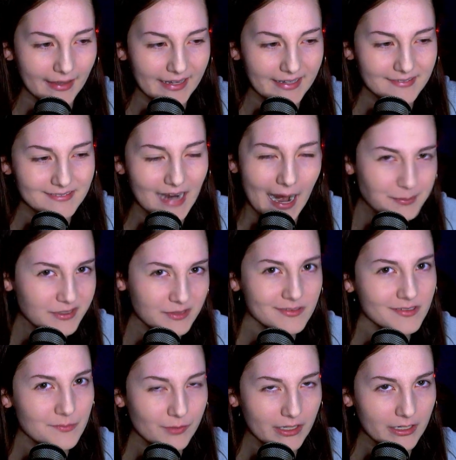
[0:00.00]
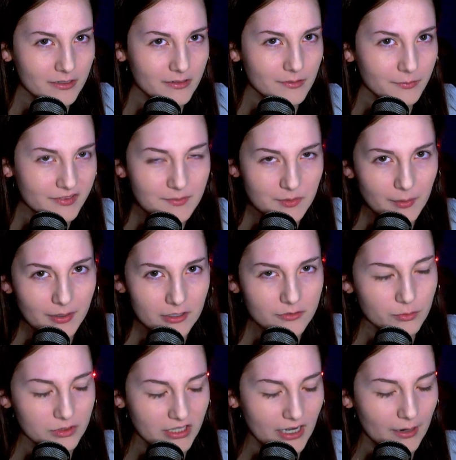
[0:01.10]
like types of Sims, player, Sims
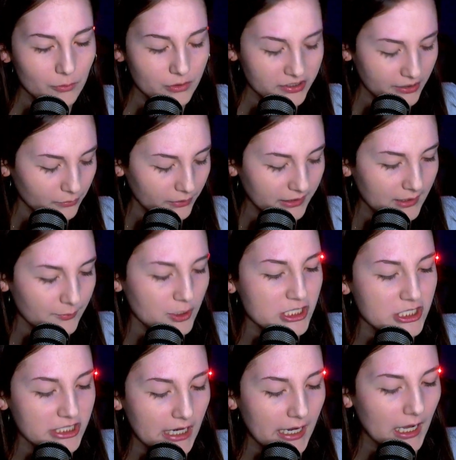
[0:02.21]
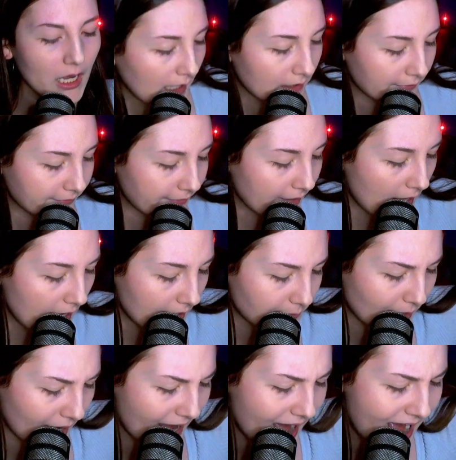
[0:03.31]
players, which I which I really appreciate. Gotta
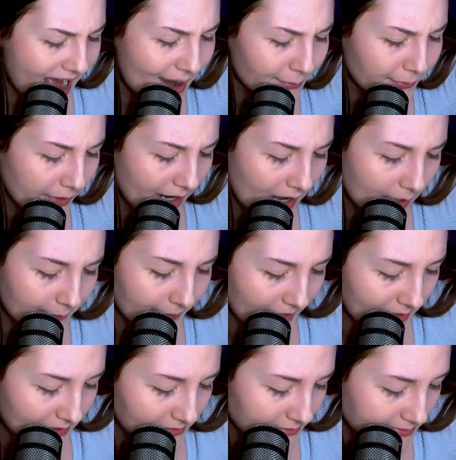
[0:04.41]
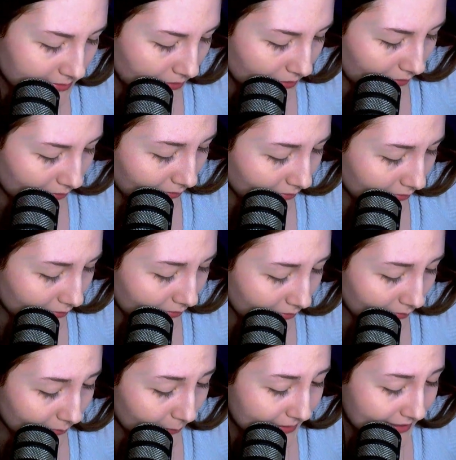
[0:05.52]
find my eyebrow
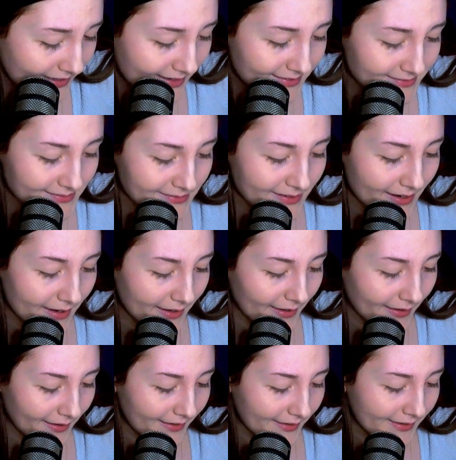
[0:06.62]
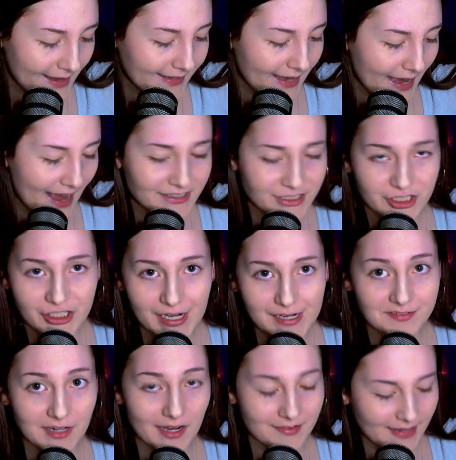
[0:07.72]
pencil because uh, I I
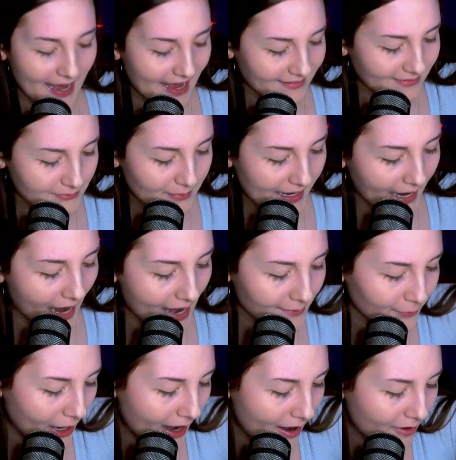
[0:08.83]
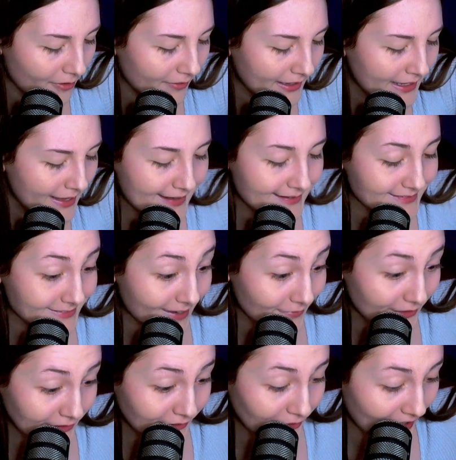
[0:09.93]
shaved off half of my eyebrow in
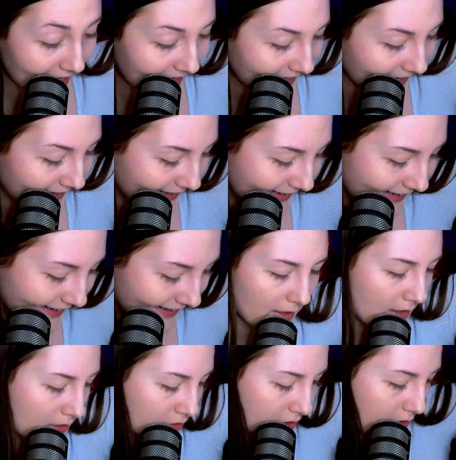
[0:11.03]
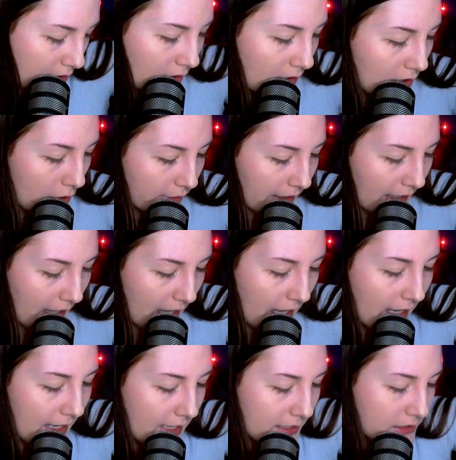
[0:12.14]
seventh grade. Send your
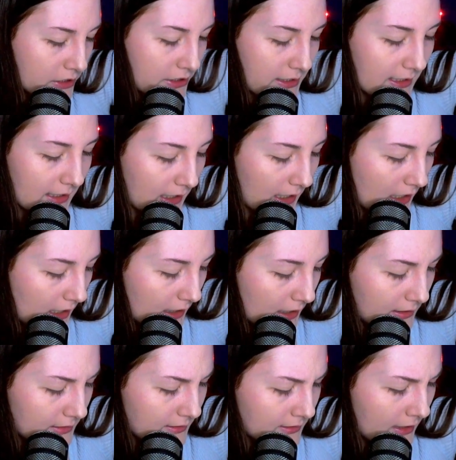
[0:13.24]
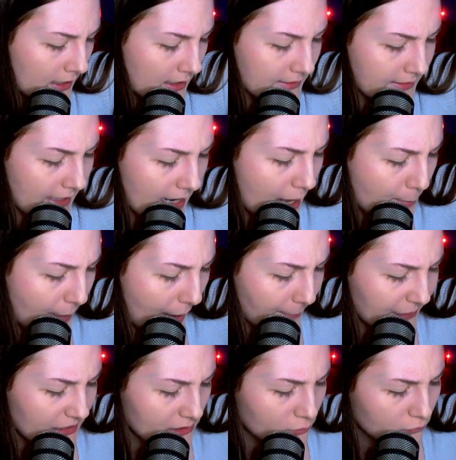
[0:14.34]
location, cause. Damn,
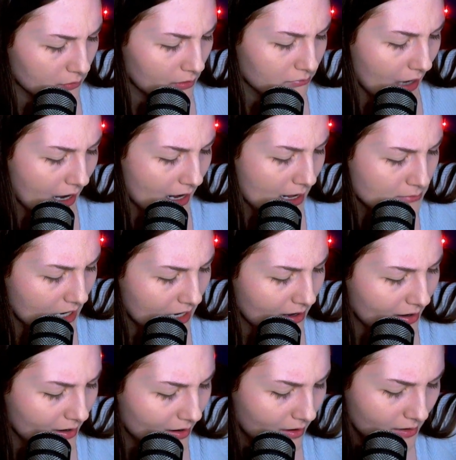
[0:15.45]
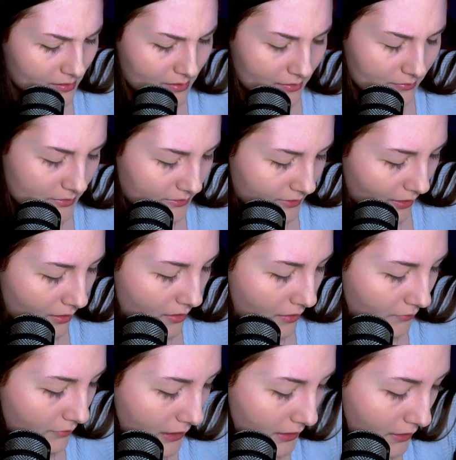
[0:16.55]
Poppy, you were riding, and it's
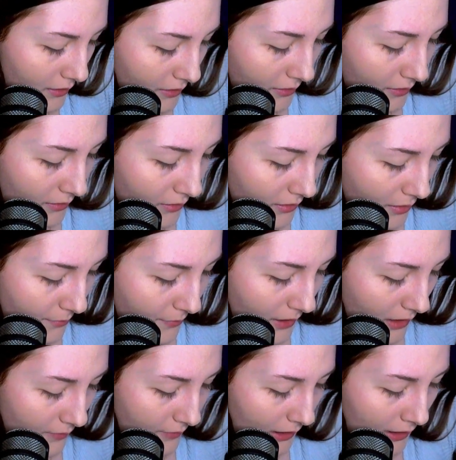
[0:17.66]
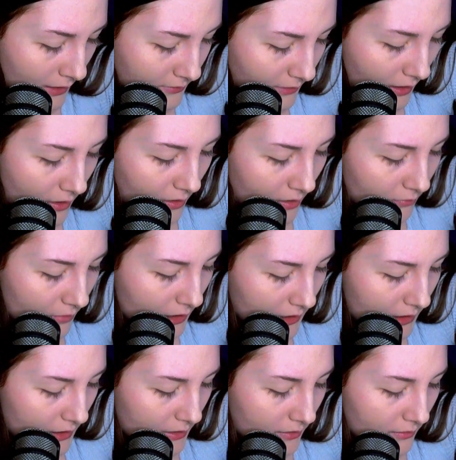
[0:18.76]
scary, and I'm motherfucking
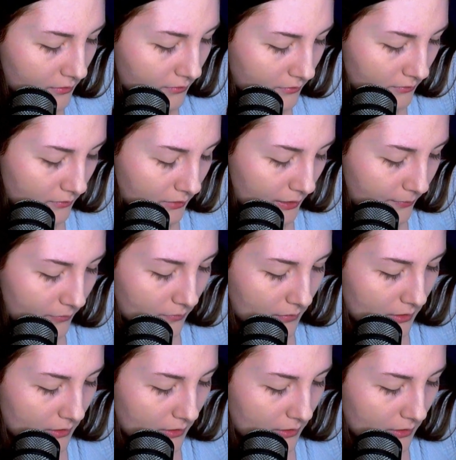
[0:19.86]
scary. Keep